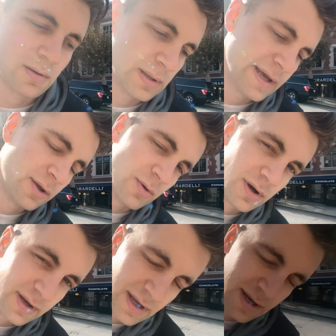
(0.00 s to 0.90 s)
I'll let you
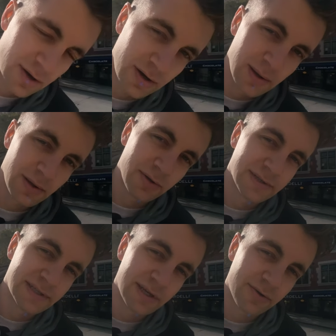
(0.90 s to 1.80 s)
on in on a little
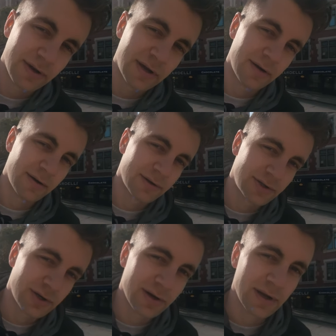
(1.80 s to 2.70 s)
secret here.
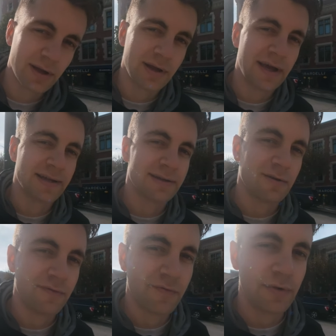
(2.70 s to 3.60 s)
Ghirardelli hands
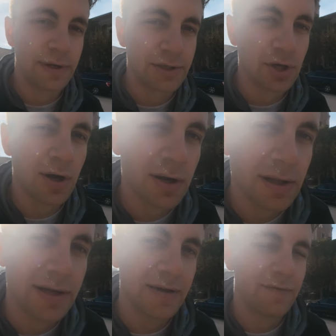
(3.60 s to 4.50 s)
out free
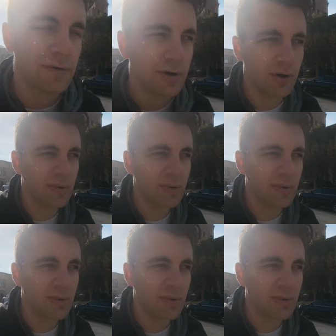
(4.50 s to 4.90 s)
chocolate if you go